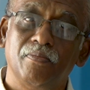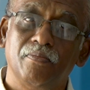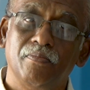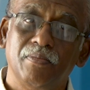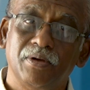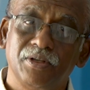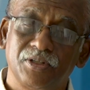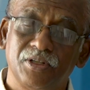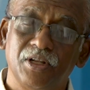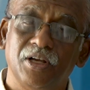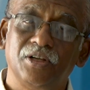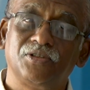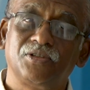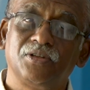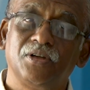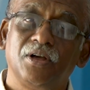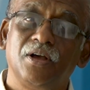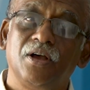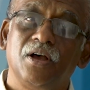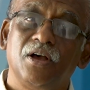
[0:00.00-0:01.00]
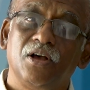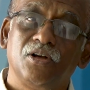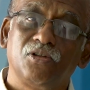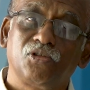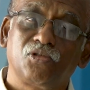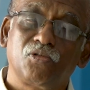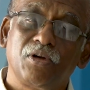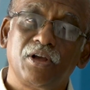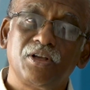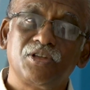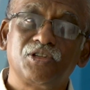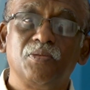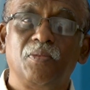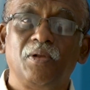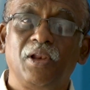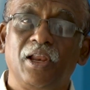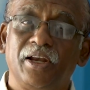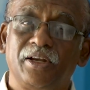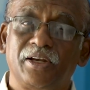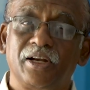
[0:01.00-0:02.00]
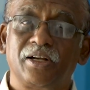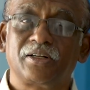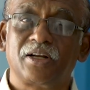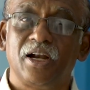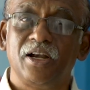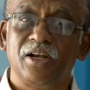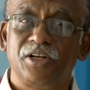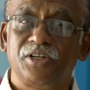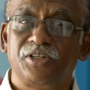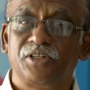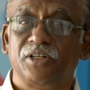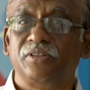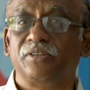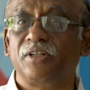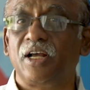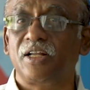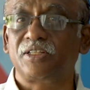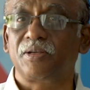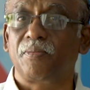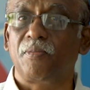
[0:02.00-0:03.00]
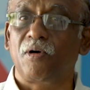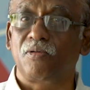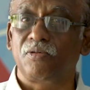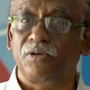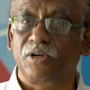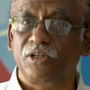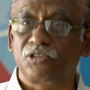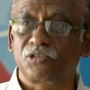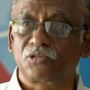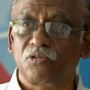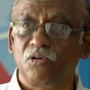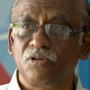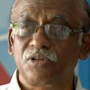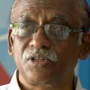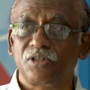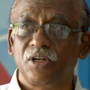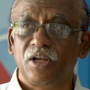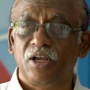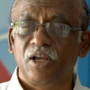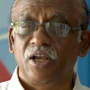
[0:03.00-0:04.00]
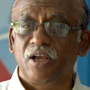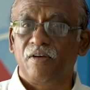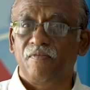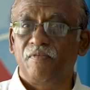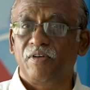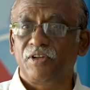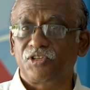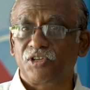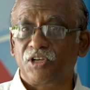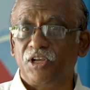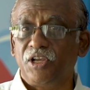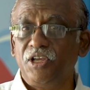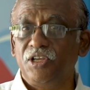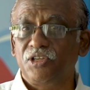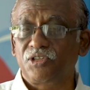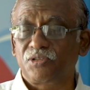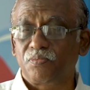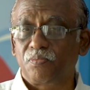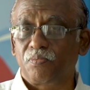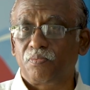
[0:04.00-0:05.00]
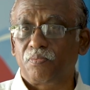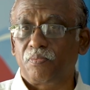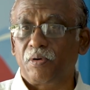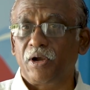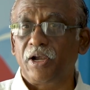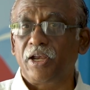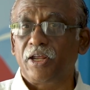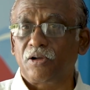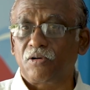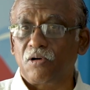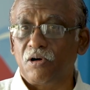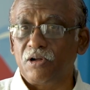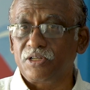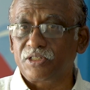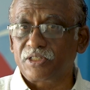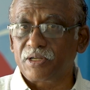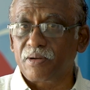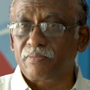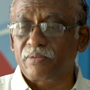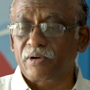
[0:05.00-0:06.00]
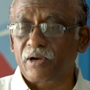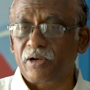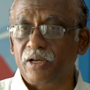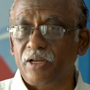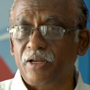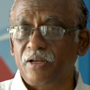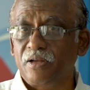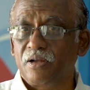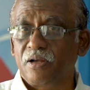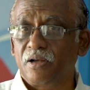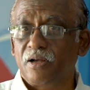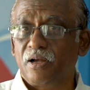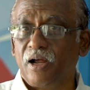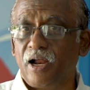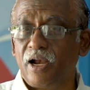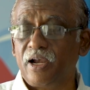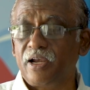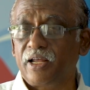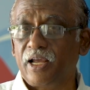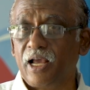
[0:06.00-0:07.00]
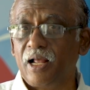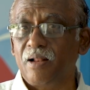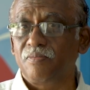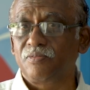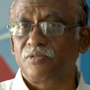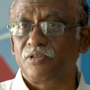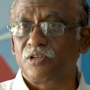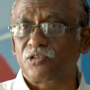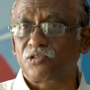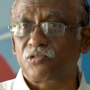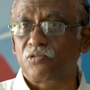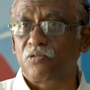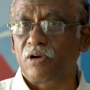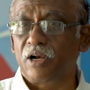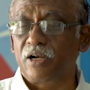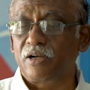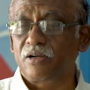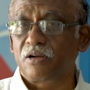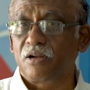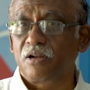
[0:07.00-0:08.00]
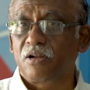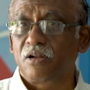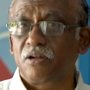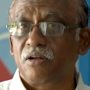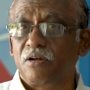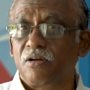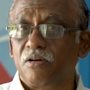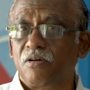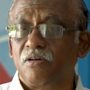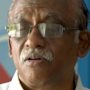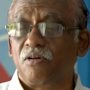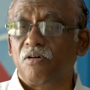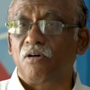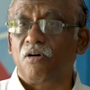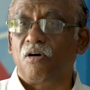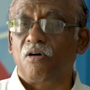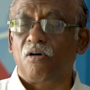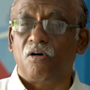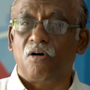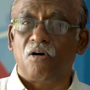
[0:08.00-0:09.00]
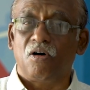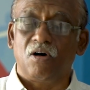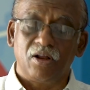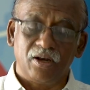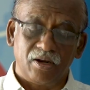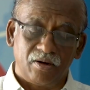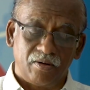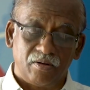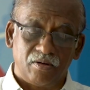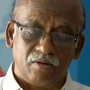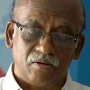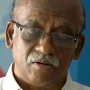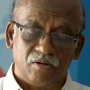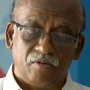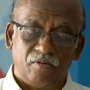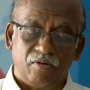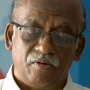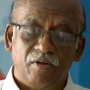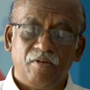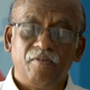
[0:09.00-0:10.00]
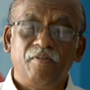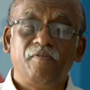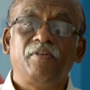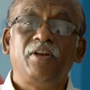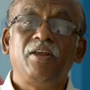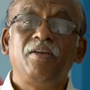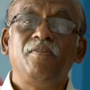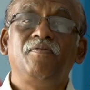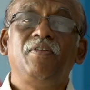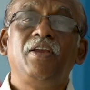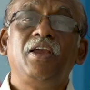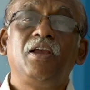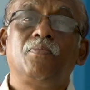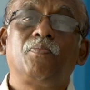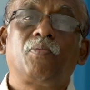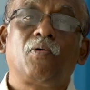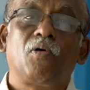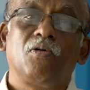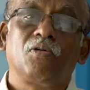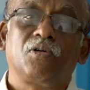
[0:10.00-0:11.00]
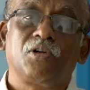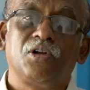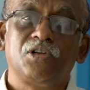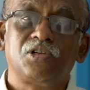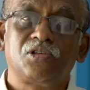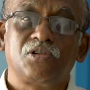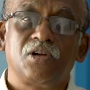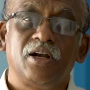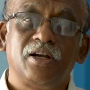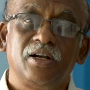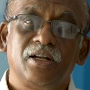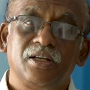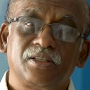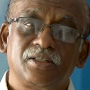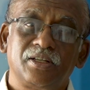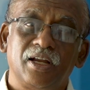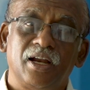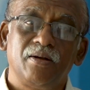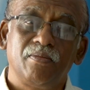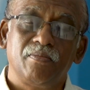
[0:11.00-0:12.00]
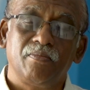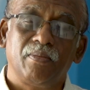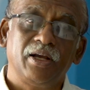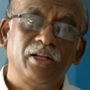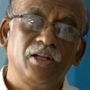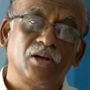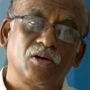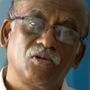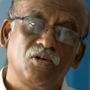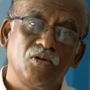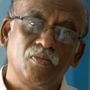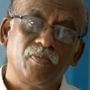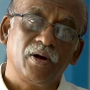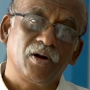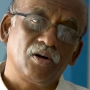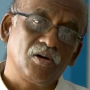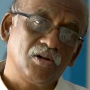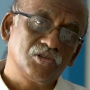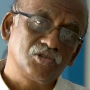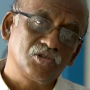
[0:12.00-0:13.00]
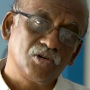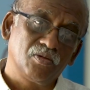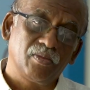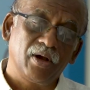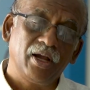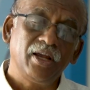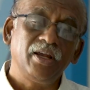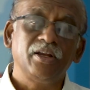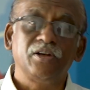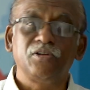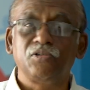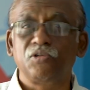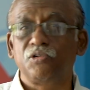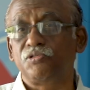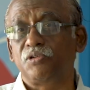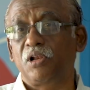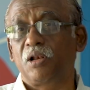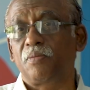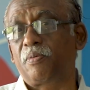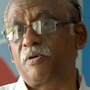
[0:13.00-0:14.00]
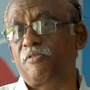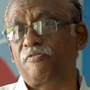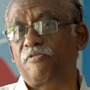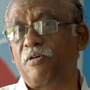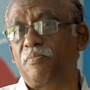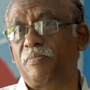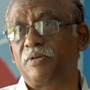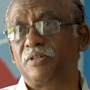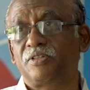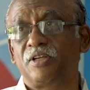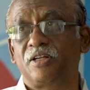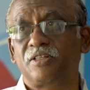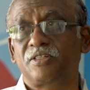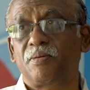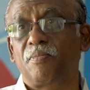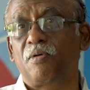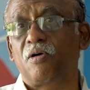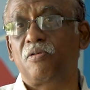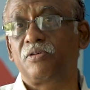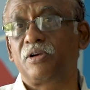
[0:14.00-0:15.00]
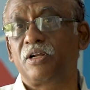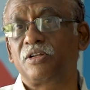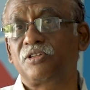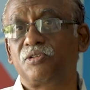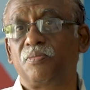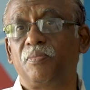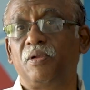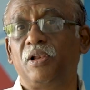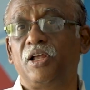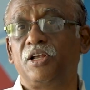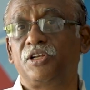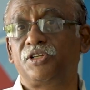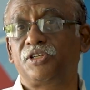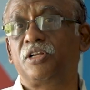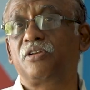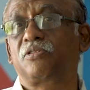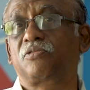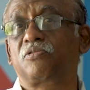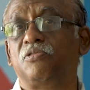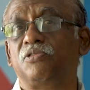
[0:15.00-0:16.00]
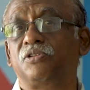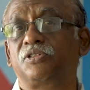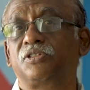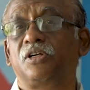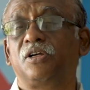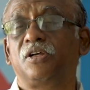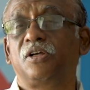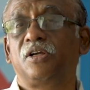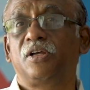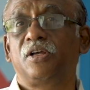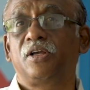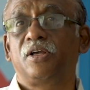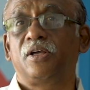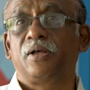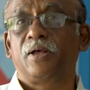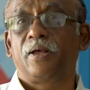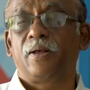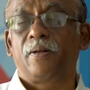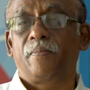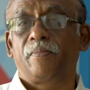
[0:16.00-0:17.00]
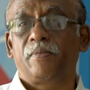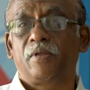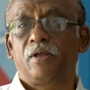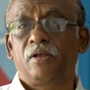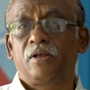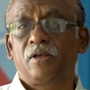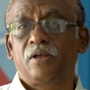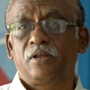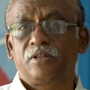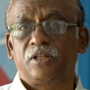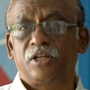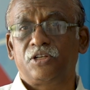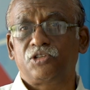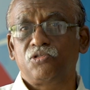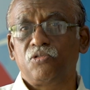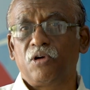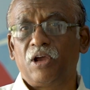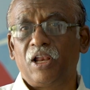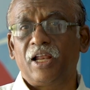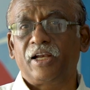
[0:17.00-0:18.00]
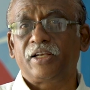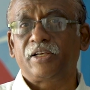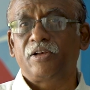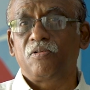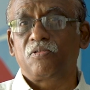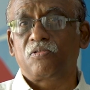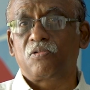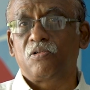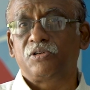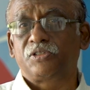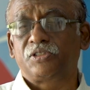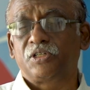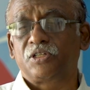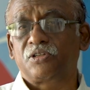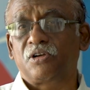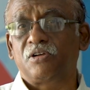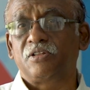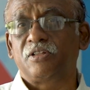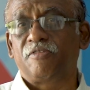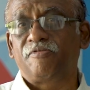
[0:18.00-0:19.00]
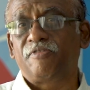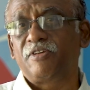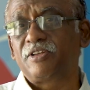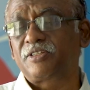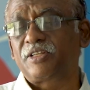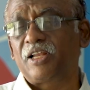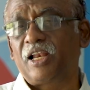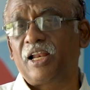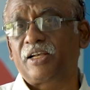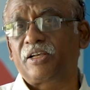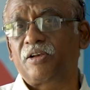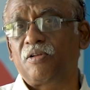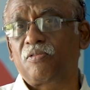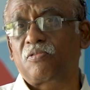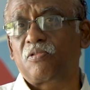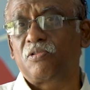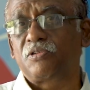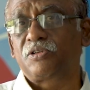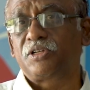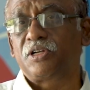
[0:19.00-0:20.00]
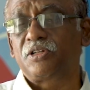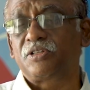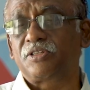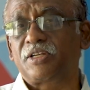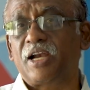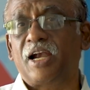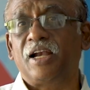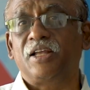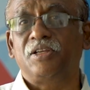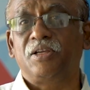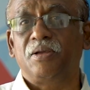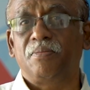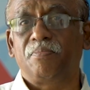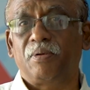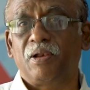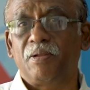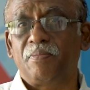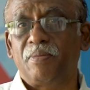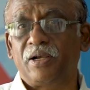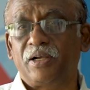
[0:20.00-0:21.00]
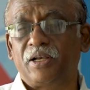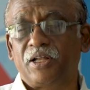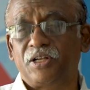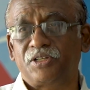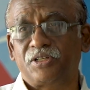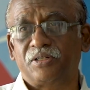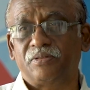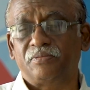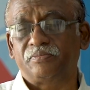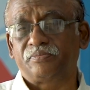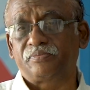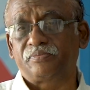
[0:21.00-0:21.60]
business through a simulated condition. That's about this course, which is pretty contemporary and helps the student on every week progress to understand by the group and also by individual performance. That's about that simulation course. The 2 elective courses are the first elective course in strategy implementation.